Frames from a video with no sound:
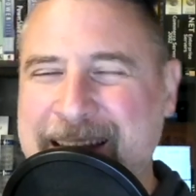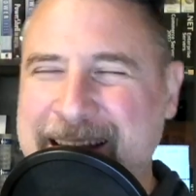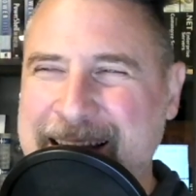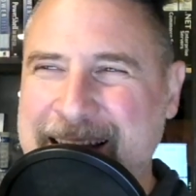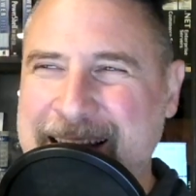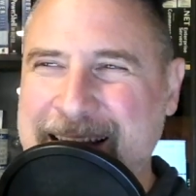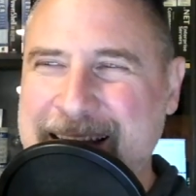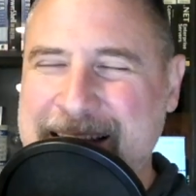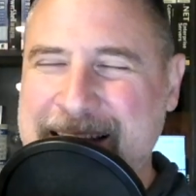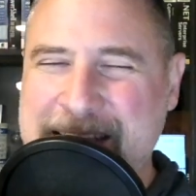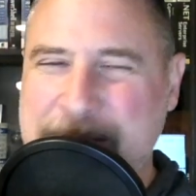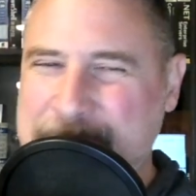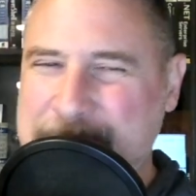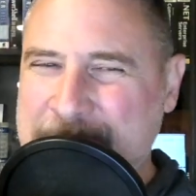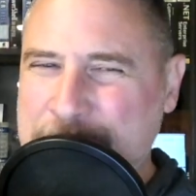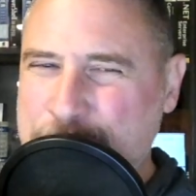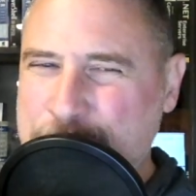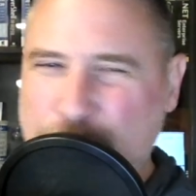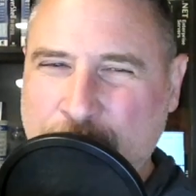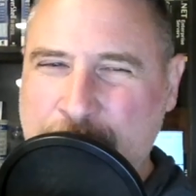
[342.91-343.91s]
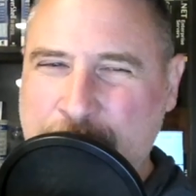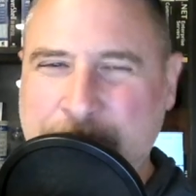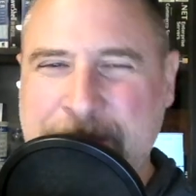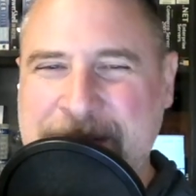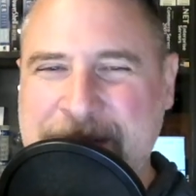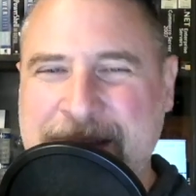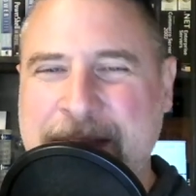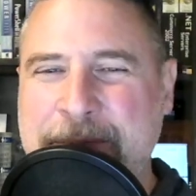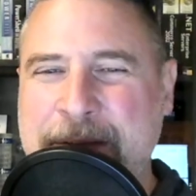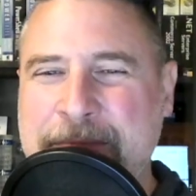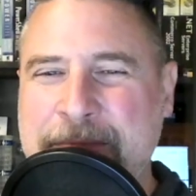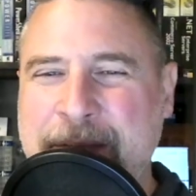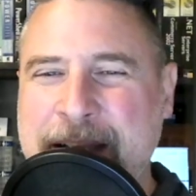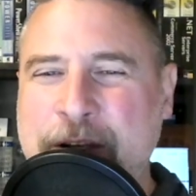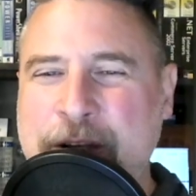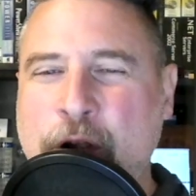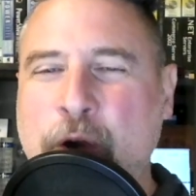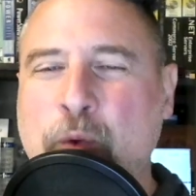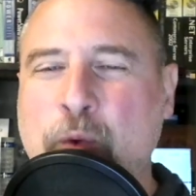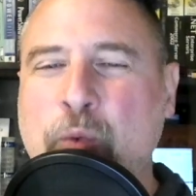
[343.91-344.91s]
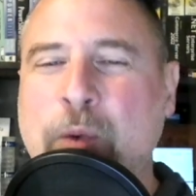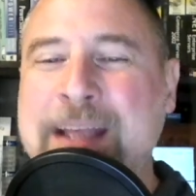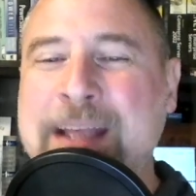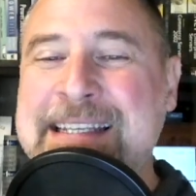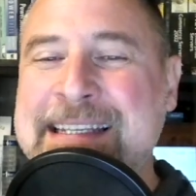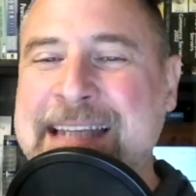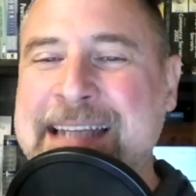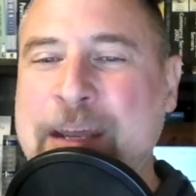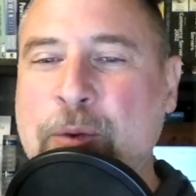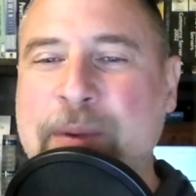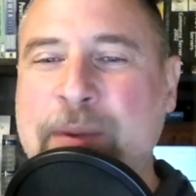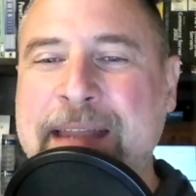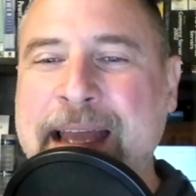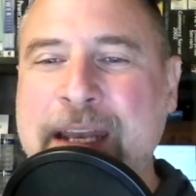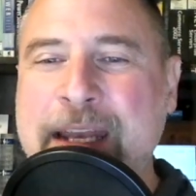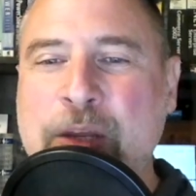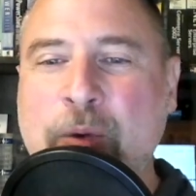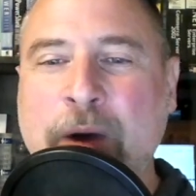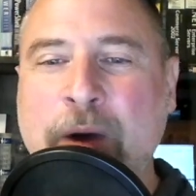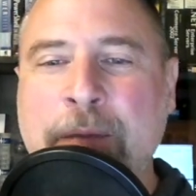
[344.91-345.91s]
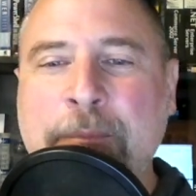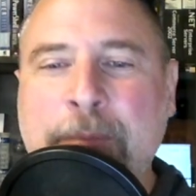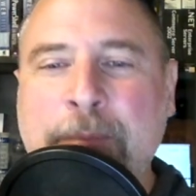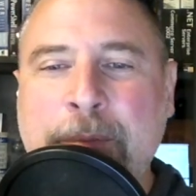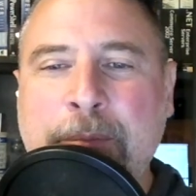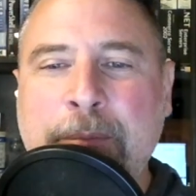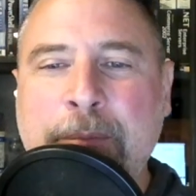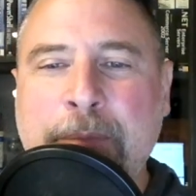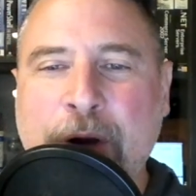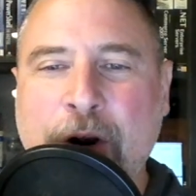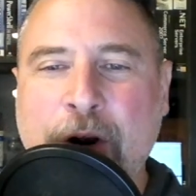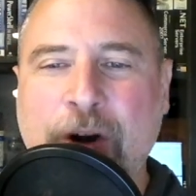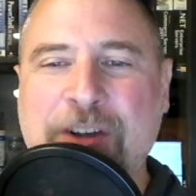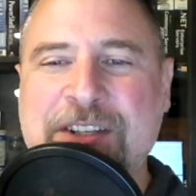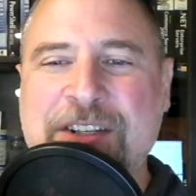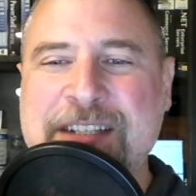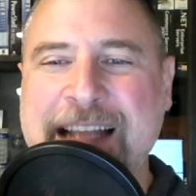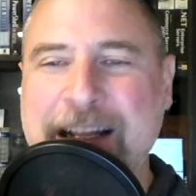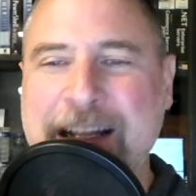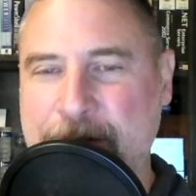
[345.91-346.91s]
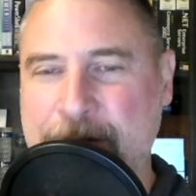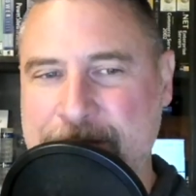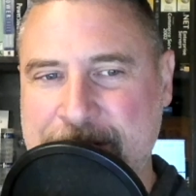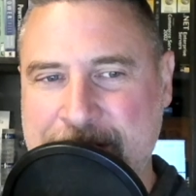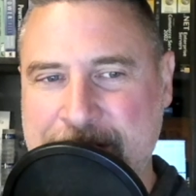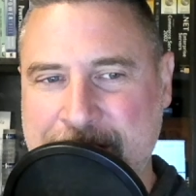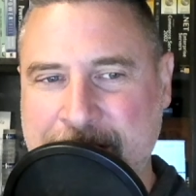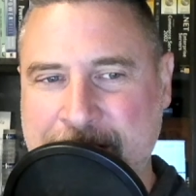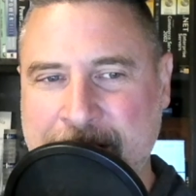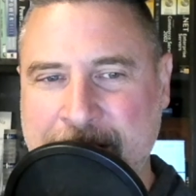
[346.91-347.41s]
except that problem statement might not resonate with anyone but ourselves.